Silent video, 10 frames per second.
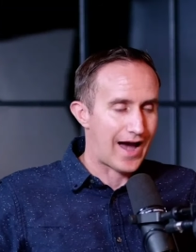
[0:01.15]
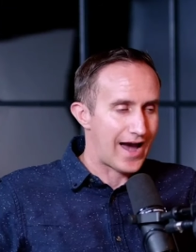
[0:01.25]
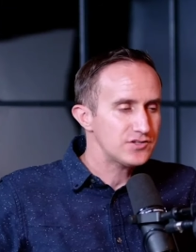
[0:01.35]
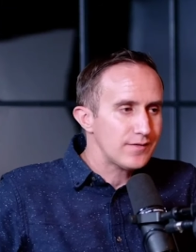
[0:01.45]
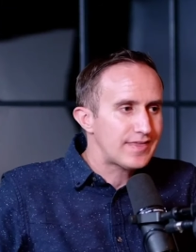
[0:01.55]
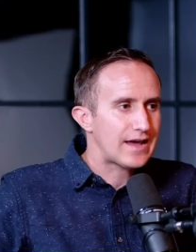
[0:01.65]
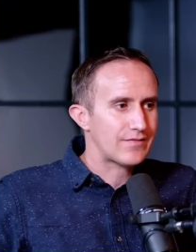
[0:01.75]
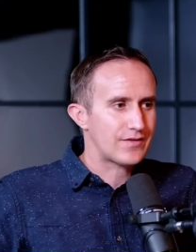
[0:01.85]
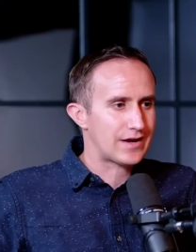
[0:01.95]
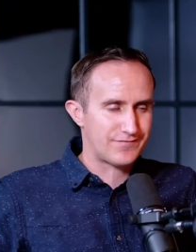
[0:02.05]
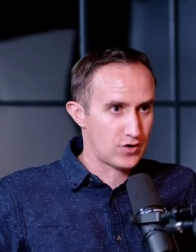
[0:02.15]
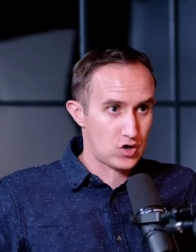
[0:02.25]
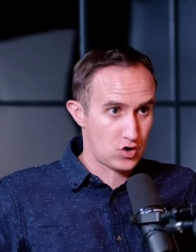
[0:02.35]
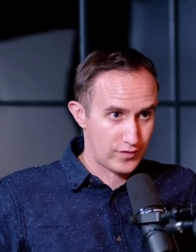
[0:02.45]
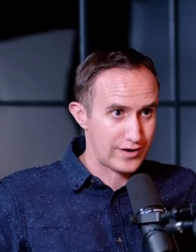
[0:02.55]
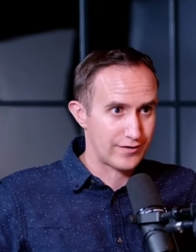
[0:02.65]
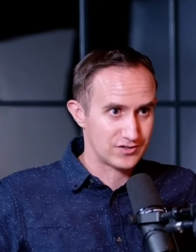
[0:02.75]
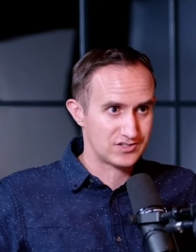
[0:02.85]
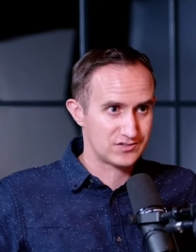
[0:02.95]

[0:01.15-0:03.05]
I also think, like, for careers,